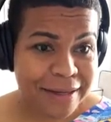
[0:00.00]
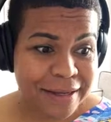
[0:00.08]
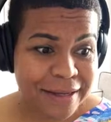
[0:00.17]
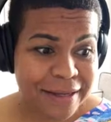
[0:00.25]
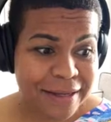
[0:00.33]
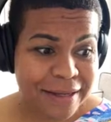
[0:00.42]

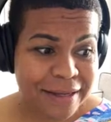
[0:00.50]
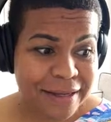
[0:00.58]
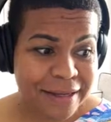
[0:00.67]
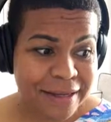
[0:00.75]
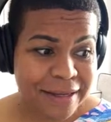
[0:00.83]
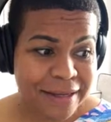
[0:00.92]

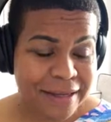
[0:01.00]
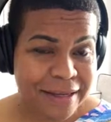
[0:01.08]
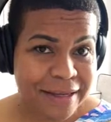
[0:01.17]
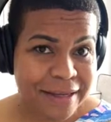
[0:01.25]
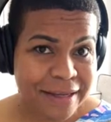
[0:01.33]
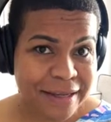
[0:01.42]

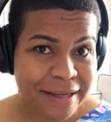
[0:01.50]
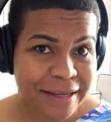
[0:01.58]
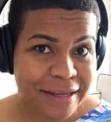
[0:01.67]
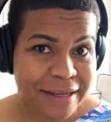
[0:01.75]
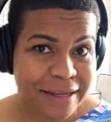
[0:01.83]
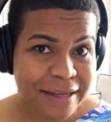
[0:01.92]

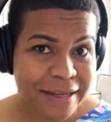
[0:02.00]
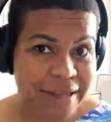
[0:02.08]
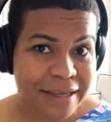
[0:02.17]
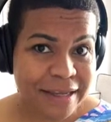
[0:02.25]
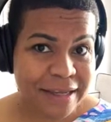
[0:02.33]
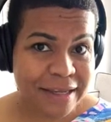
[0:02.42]

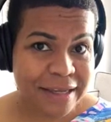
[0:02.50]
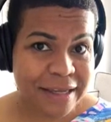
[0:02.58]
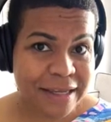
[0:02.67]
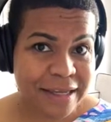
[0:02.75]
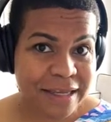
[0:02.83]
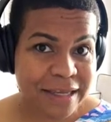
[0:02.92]

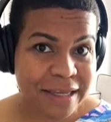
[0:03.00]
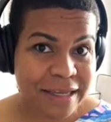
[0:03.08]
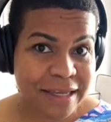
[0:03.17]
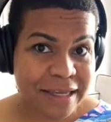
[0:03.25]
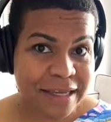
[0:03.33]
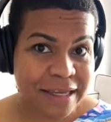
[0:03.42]

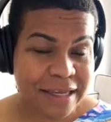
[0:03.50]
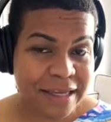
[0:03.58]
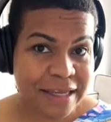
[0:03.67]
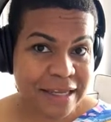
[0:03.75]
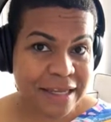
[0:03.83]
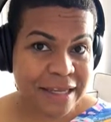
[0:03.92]

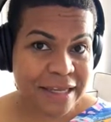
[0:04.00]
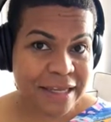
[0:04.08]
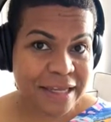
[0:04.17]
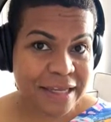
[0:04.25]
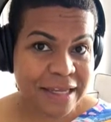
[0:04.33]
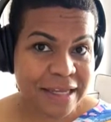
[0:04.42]

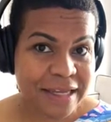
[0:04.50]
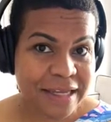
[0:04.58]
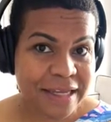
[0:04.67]
No words are spoken by the person on screen.